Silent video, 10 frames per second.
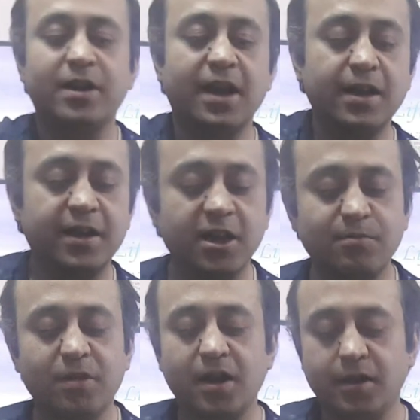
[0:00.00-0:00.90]
Wait, I'll
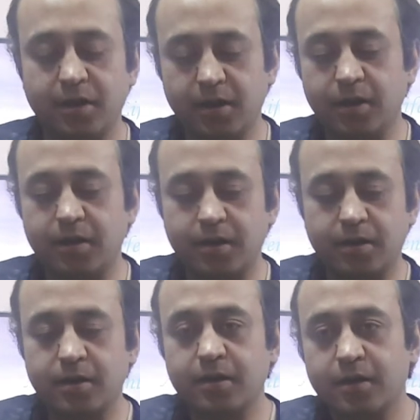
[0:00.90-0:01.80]
get my
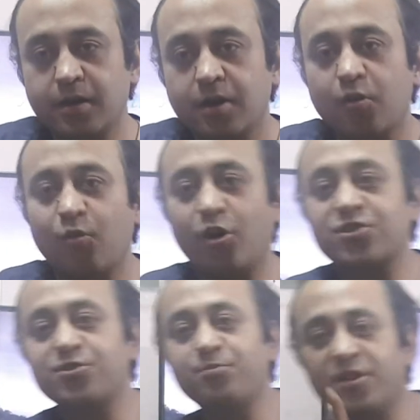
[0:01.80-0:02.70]

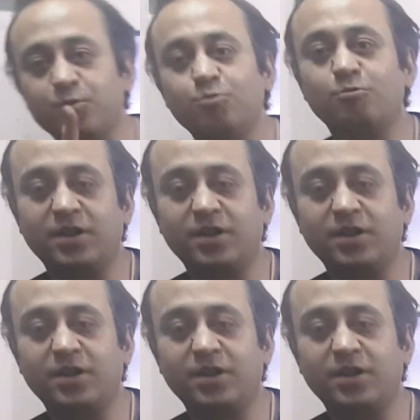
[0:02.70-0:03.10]
watch repairing